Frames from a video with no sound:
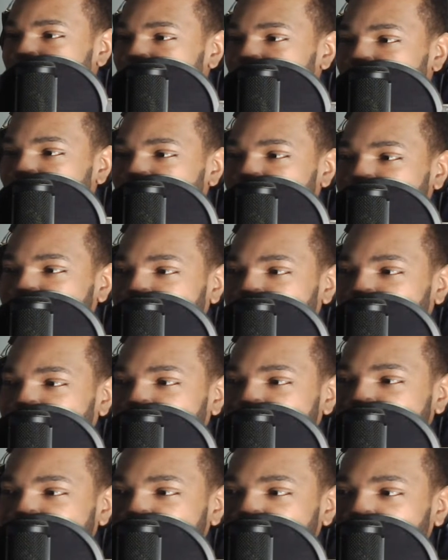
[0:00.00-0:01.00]
Booking in
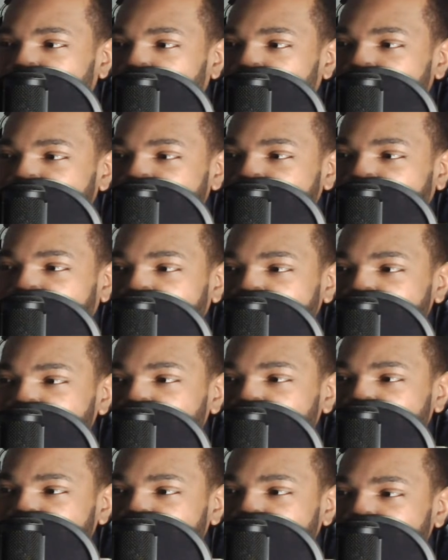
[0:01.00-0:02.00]
advance has always gotten you
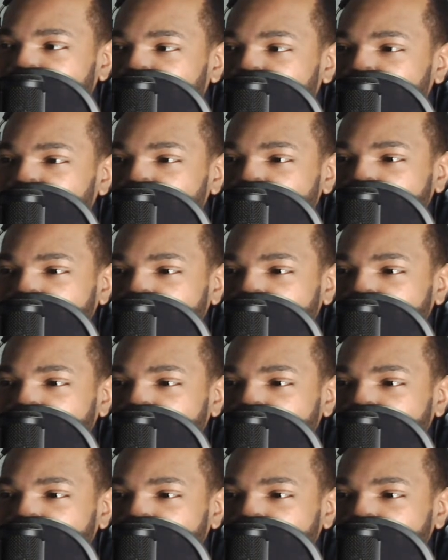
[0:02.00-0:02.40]
a deal. Who's